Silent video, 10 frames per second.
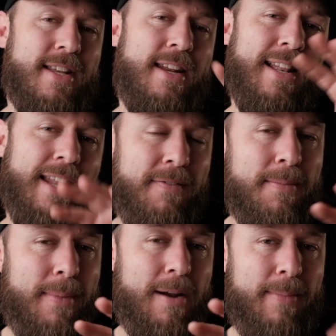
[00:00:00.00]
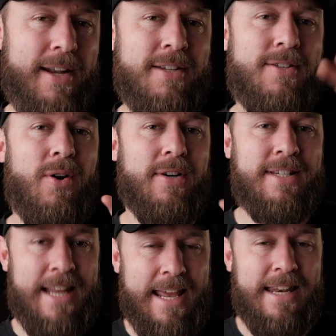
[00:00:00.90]
at 11mm,
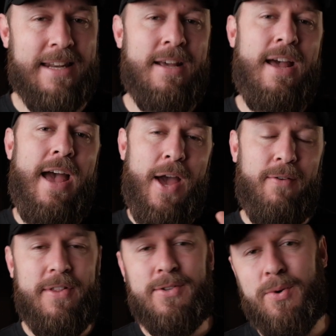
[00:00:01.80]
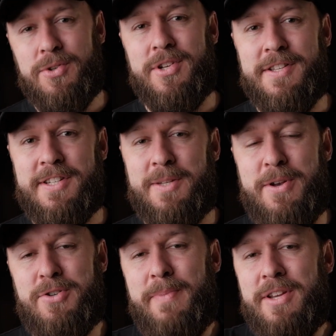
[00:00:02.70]
not 10. However, this also gets a
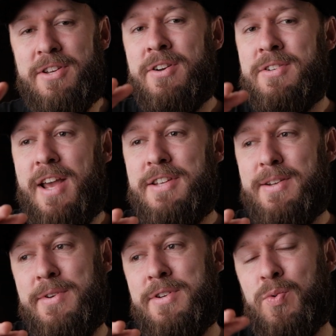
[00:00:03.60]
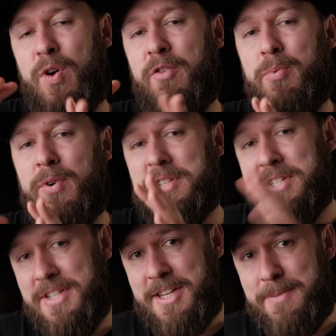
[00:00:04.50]
special mention because as I went to
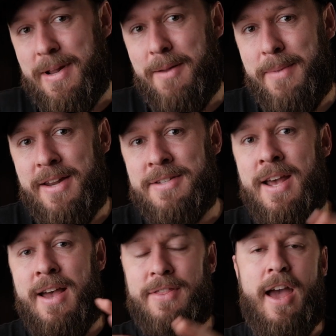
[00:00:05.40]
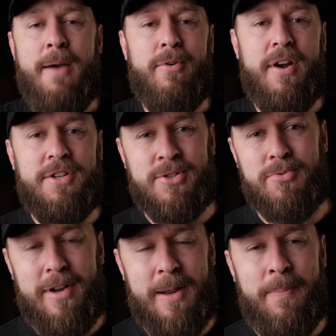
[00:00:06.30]
12.6mm, the aberrations
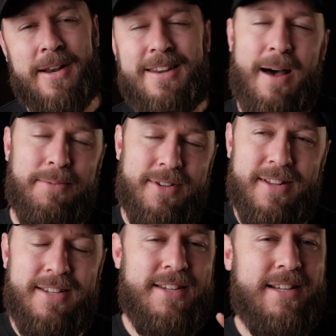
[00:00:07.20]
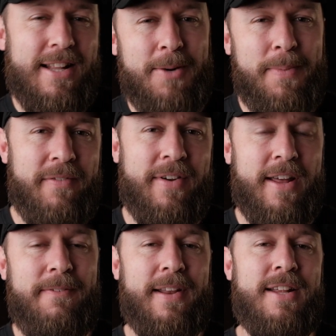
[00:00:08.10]
really picked up. So this is a little bit of an
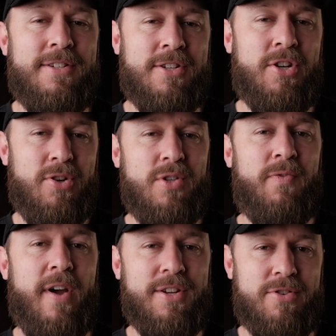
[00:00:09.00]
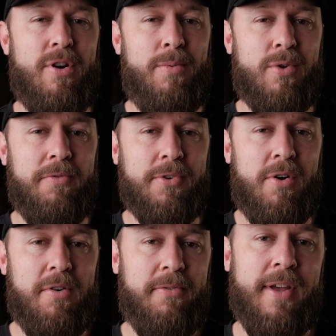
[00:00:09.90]
iffy lens to use for astronomical
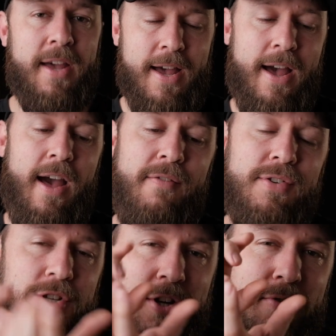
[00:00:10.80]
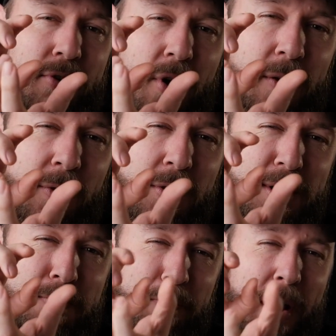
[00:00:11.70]
photography. However, as a general guide, if you
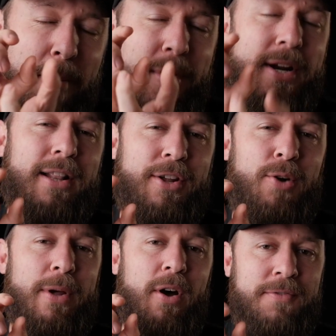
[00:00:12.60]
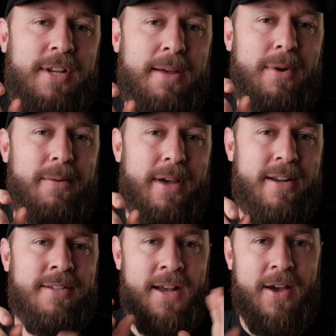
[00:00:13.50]
just bump in a little bit off
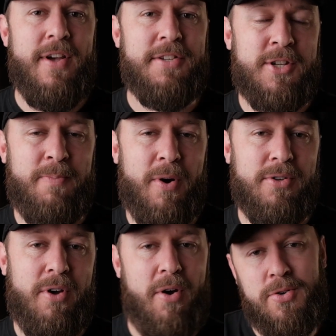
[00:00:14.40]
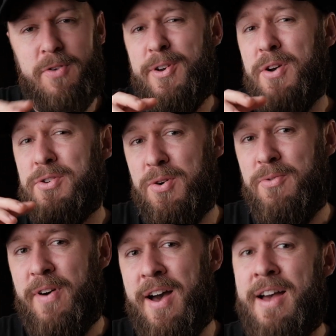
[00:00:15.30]
10mm, that's the spot to go to. If you go too
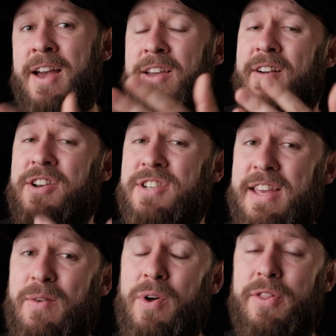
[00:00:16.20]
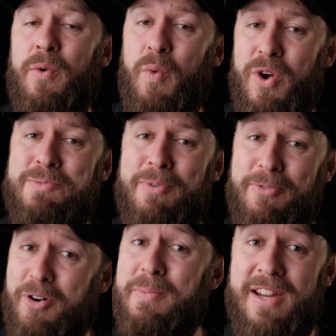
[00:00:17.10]
far, you actually get one of the worst
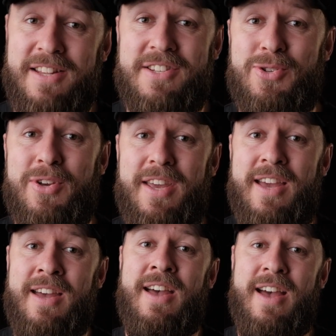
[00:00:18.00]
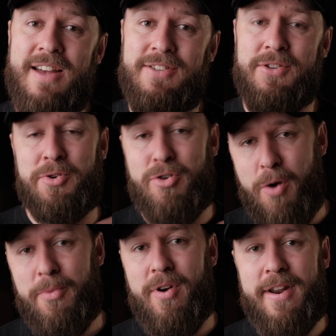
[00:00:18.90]
performing lenses you can get, as those
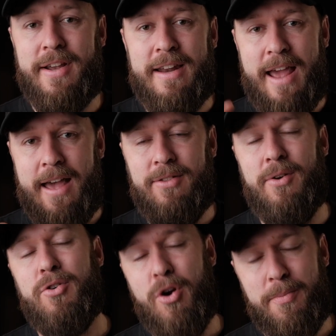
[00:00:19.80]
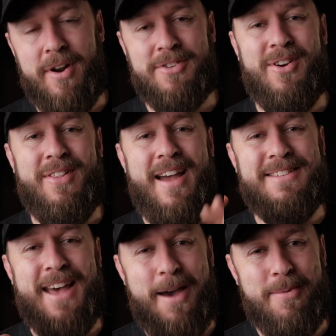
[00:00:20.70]
chromatic and, not chromatic, sorry,
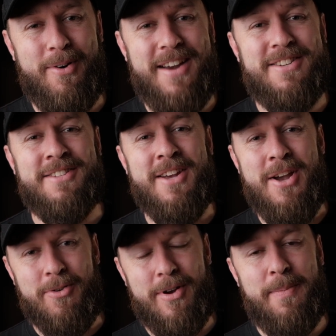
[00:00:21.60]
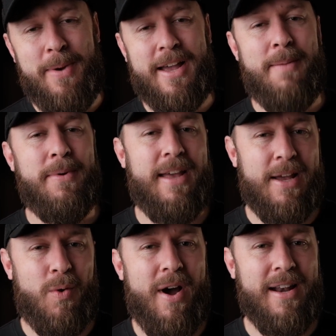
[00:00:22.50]
as the aberrations really pick up and
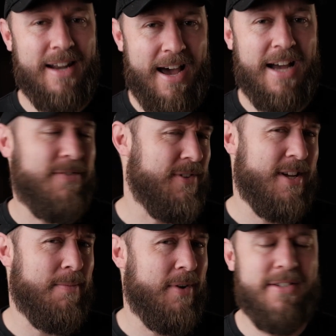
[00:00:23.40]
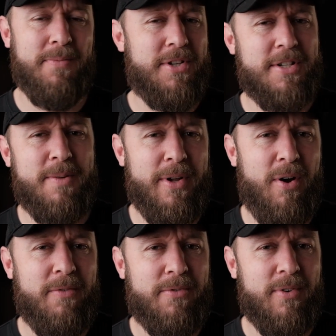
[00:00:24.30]
get quite large for some reason, which is a bit
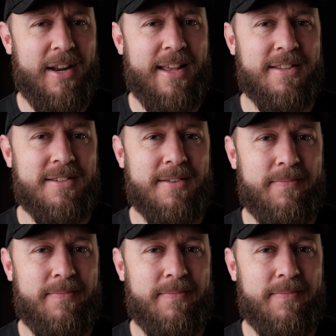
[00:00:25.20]
odd for a lens.